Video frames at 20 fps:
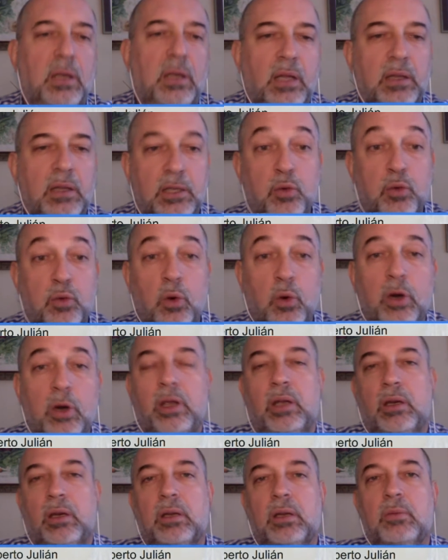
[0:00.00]
working,
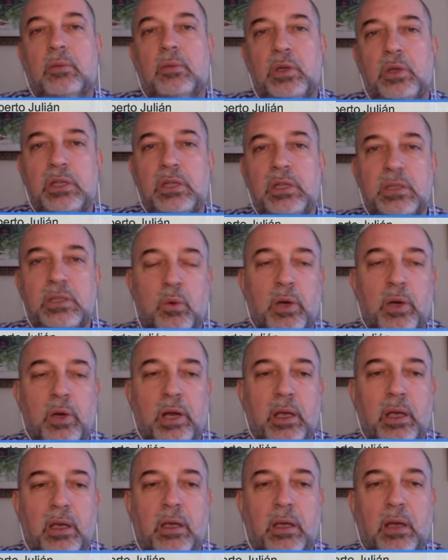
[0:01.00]
which is the one
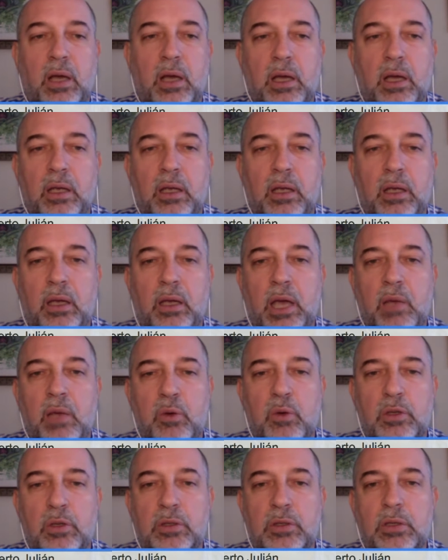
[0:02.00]
I
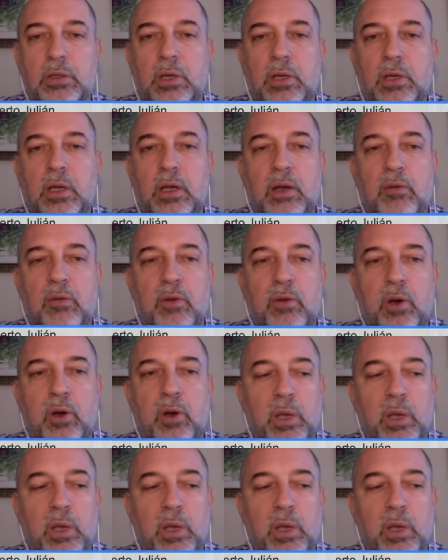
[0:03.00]
was following.